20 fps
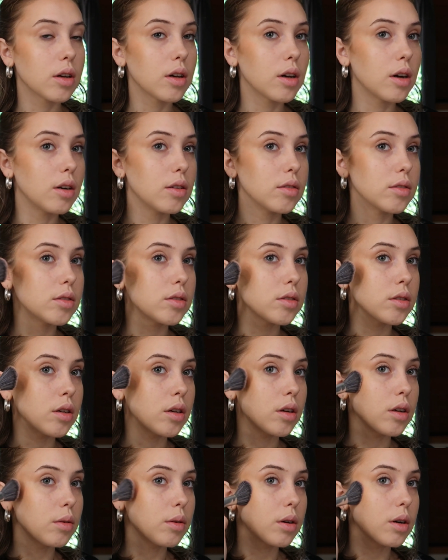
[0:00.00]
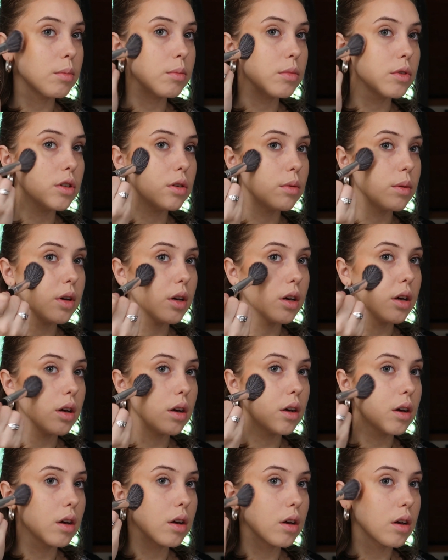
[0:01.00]
Can't see what I'm
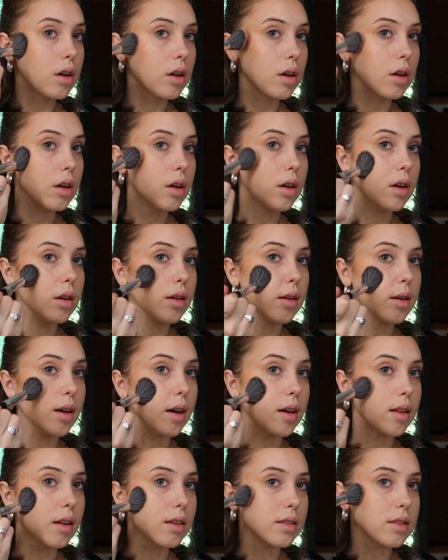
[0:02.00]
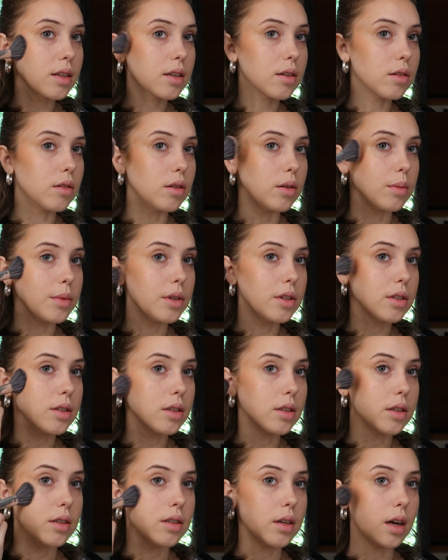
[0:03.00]
doing. Yeah, that's like
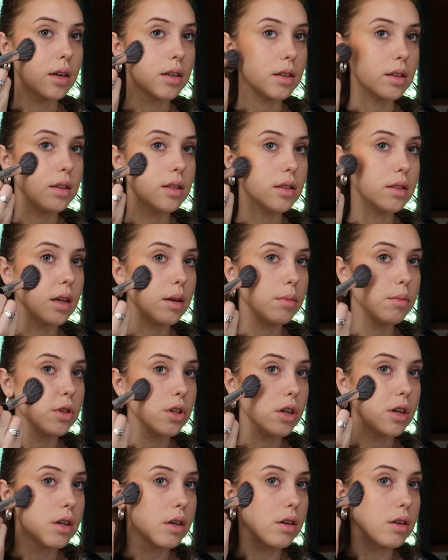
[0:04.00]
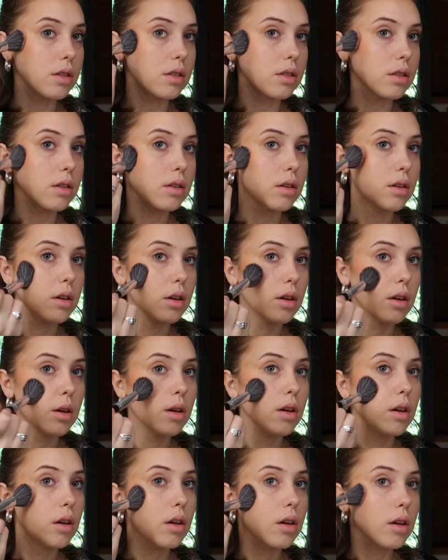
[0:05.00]
almost exactly the same shade as
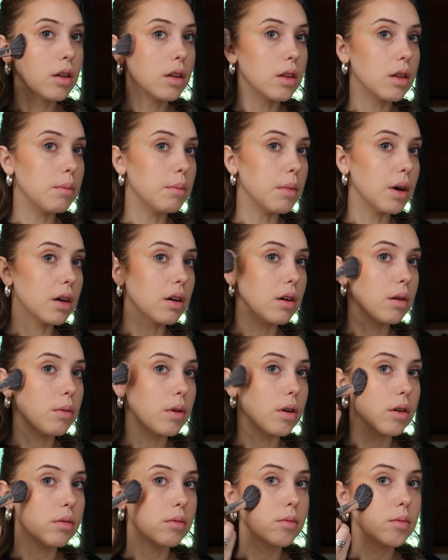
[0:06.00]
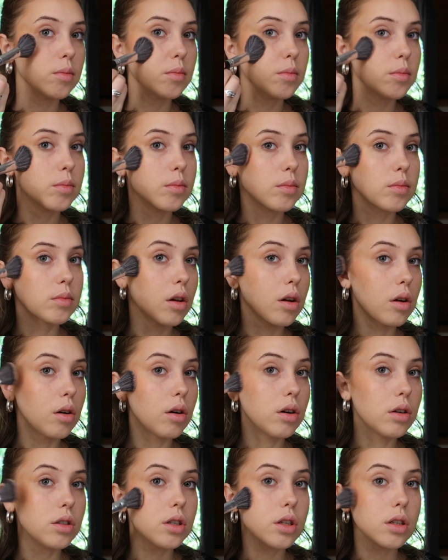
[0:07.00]
the Mecca one.
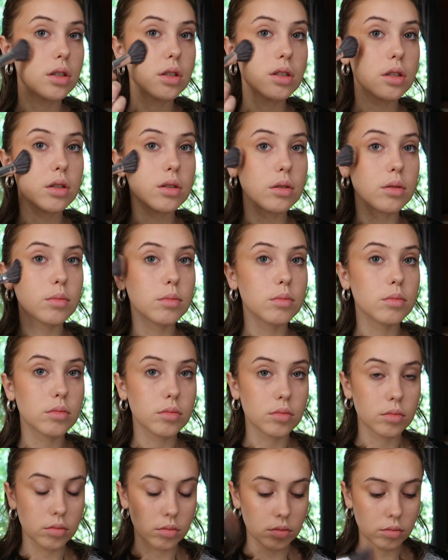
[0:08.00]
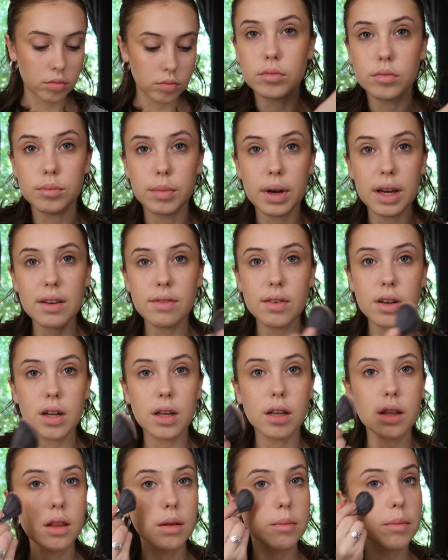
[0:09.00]
Gorgeous. Am I even
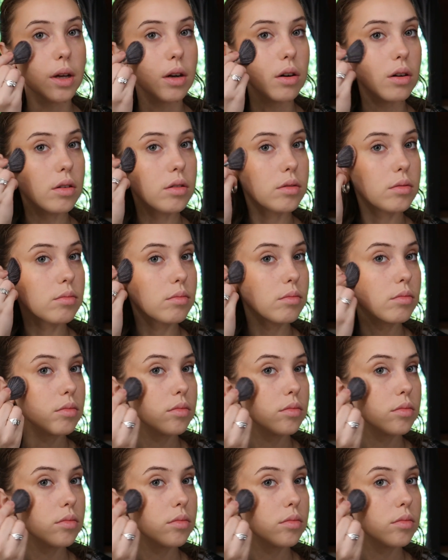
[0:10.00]
in the middle?